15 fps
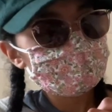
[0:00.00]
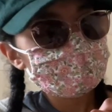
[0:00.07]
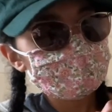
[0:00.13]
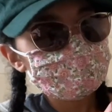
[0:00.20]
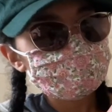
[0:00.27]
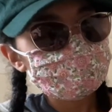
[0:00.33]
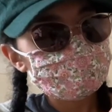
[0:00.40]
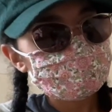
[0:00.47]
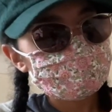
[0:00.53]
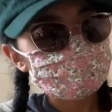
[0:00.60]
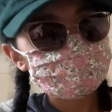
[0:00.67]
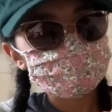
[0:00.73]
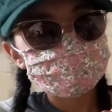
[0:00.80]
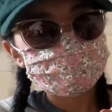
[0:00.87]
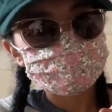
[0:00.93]
She
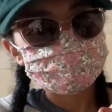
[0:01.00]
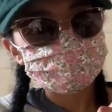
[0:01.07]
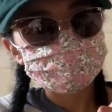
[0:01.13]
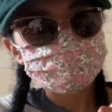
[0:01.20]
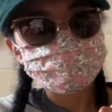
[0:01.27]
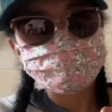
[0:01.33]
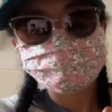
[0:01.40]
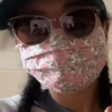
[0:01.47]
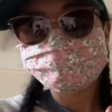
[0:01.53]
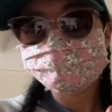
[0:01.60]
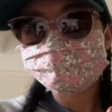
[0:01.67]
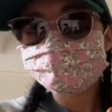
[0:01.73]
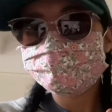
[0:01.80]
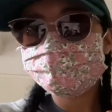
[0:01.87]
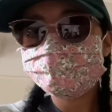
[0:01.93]
has like
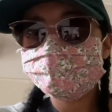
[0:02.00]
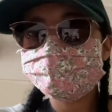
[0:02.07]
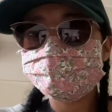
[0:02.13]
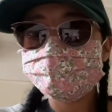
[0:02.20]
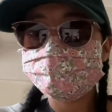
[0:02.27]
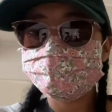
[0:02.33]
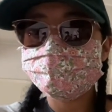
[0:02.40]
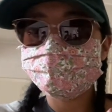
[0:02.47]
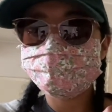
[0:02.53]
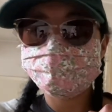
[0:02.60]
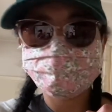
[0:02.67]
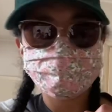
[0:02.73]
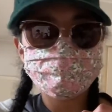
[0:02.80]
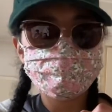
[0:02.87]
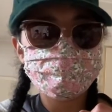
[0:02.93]
Egyptian
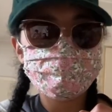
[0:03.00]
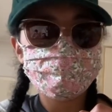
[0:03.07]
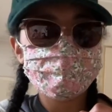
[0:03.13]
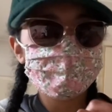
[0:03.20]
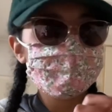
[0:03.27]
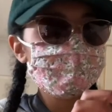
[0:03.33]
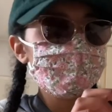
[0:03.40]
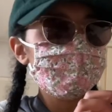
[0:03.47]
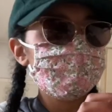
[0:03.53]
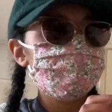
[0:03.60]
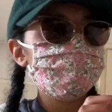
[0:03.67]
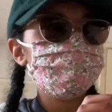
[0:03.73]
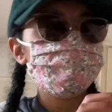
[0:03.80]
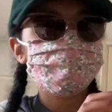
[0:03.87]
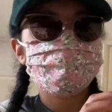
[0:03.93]
jewelry,
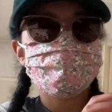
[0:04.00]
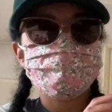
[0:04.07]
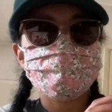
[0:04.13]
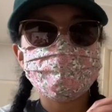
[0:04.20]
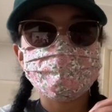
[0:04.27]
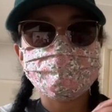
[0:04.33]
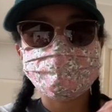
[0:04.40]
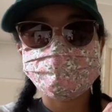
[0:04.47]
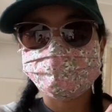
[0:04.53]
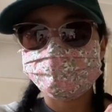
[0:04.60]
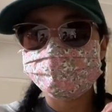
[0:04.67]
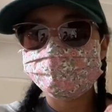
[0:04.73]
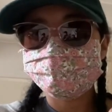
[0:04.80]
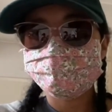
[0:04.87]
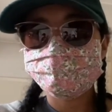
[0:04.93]
Egyptian trinkets and
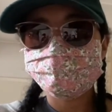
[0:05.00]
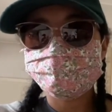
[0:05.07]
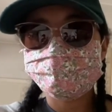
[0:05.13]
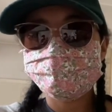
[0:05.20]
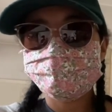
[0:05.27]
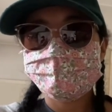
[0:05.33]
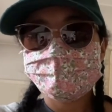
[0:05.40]
jewelry.